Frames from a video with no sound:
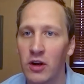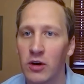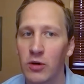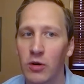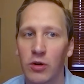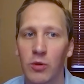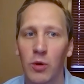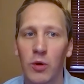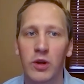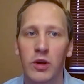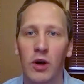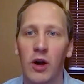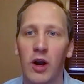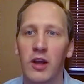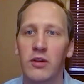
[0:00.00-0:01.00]
or quote
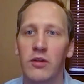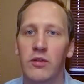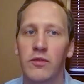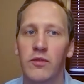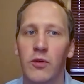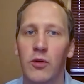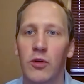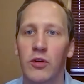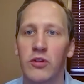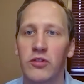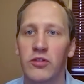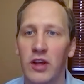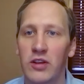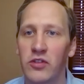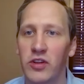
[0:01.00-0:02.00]
guide for
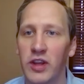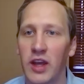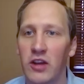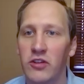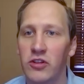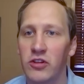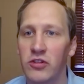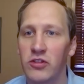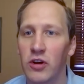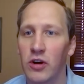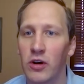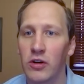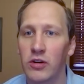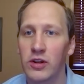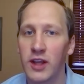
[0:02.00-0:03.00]
sensing edges
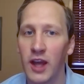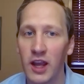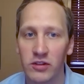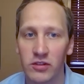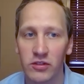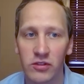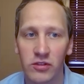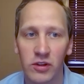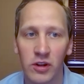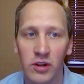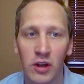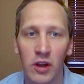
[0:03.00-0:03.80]
on gates.